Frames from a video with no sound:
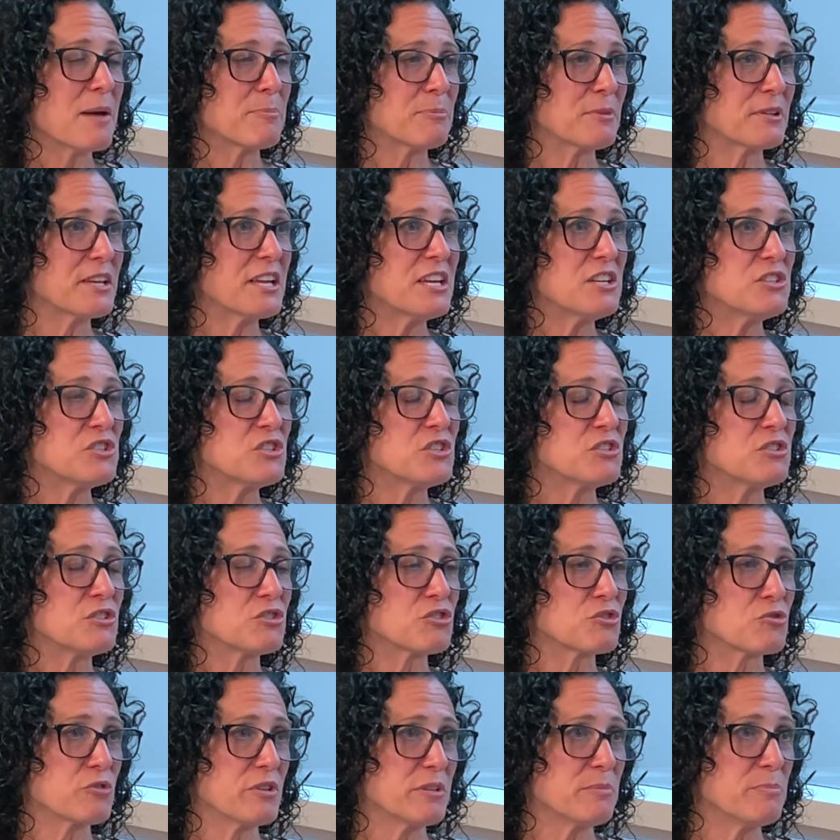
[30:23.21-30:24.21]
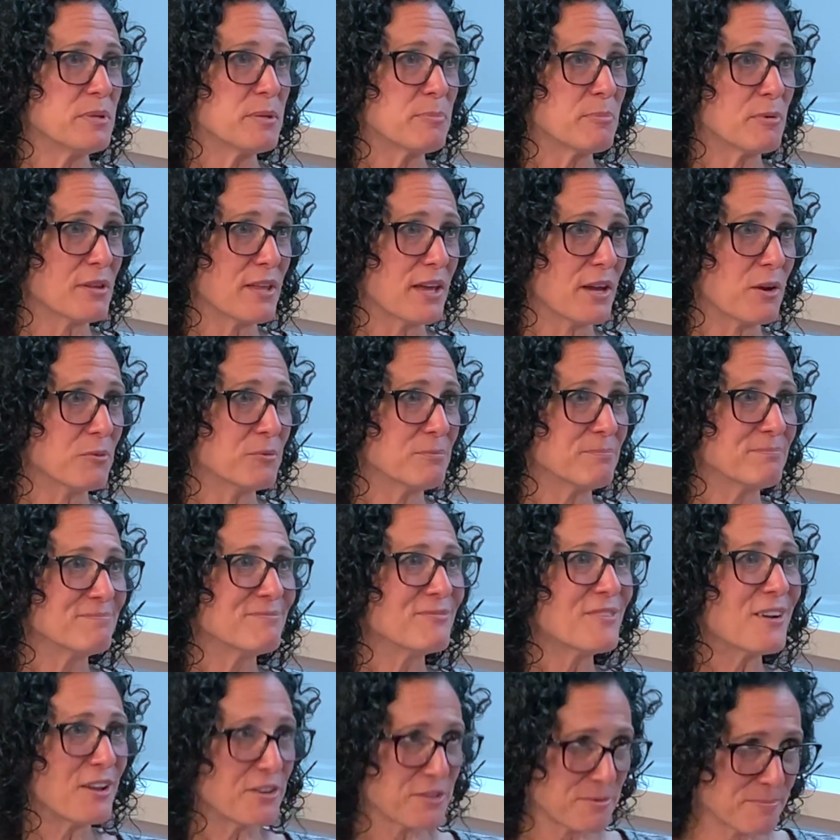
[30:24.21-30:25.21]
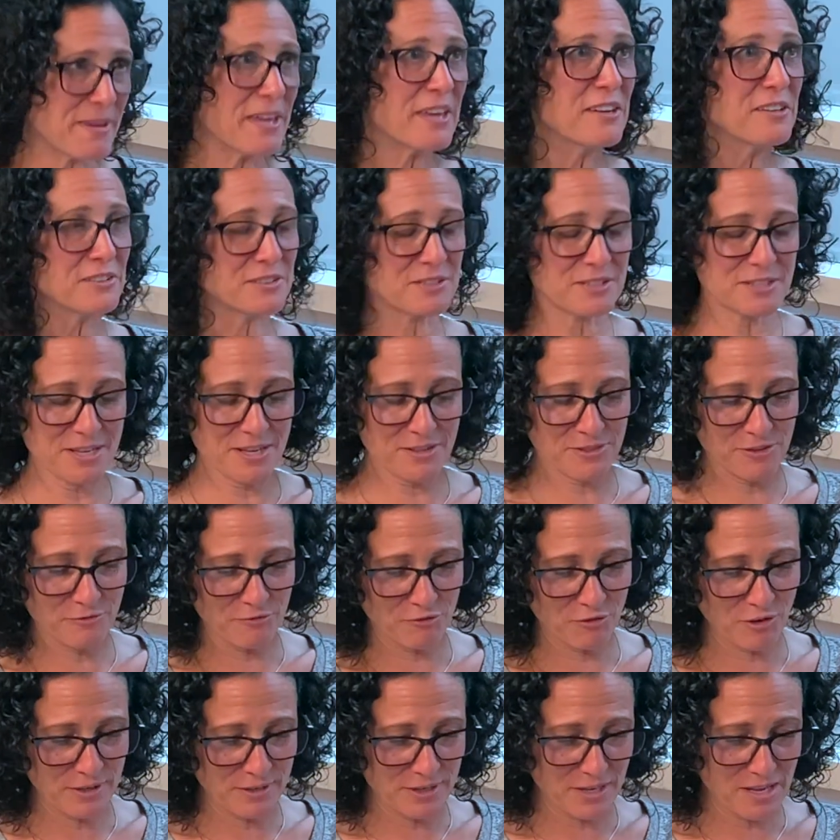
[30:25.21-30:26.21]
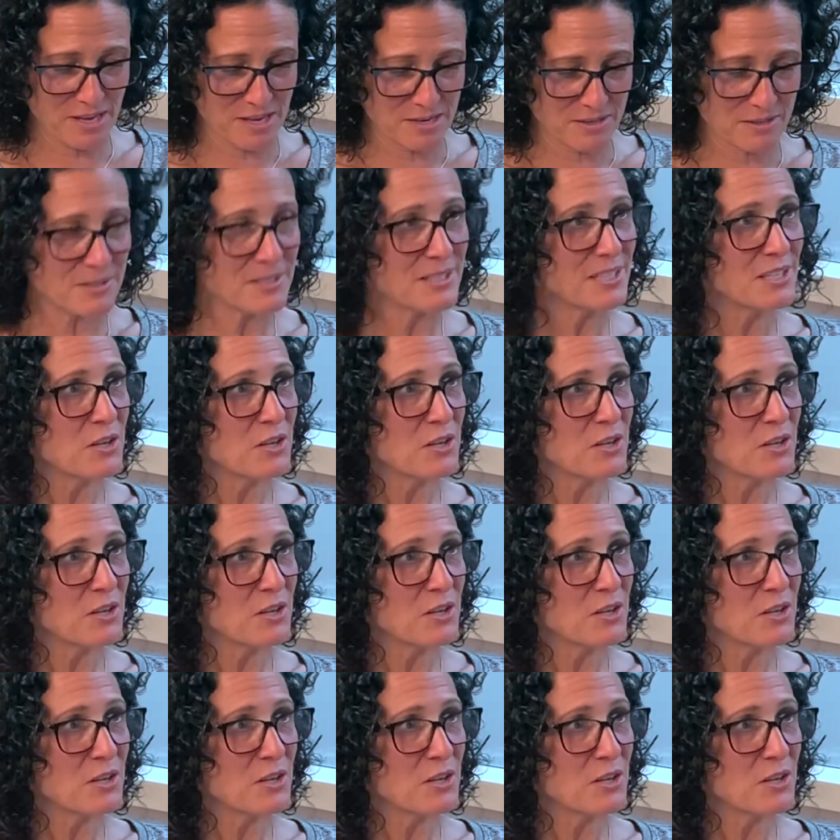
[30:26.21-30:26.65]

application. to screen people out yep. automatically on yep. the front end.